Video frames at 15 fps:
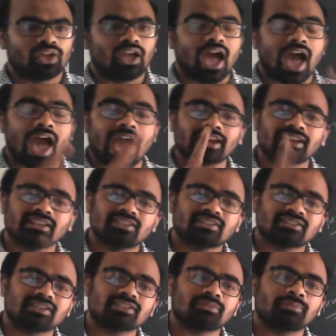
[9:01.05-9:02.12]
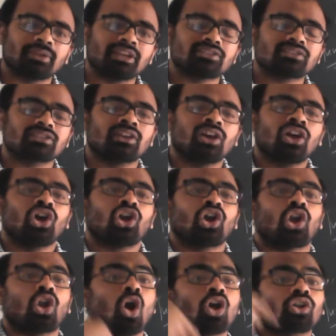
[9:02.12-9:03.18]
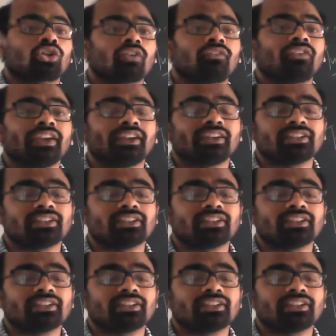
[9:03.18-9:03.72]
High resistance means lot of heat is